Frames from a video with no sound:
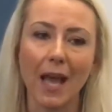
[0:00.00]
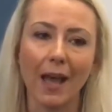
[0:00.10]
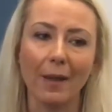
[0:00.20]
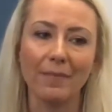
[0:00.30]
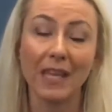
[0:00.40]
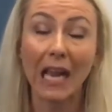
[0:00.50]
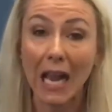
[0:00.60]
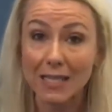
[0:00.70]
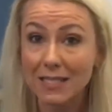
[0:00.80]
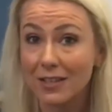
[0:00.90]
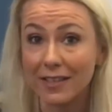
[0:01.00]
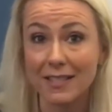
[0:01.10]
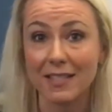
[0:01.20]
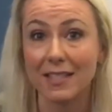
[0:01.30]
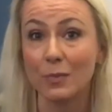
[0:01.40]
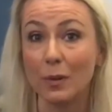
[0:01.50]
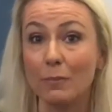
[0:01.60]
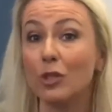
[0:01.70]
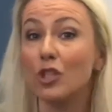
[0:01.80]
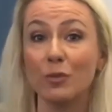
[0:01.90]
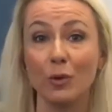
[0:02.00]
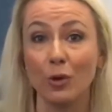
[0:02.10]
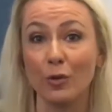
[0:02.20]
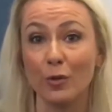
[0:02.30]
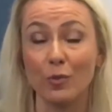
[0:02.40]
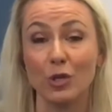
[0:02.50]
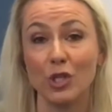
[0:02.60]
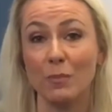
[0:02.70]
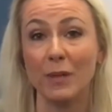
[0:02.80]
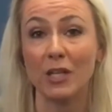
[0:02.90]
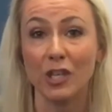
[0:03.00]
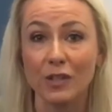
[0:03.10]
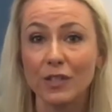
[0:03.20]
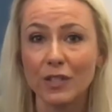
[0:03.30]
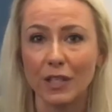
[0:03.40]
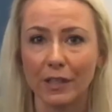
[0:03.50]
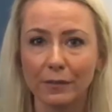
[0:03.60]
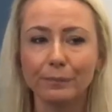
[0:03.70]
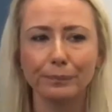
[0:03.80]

The class sizes were much smaller than what she'd been used to,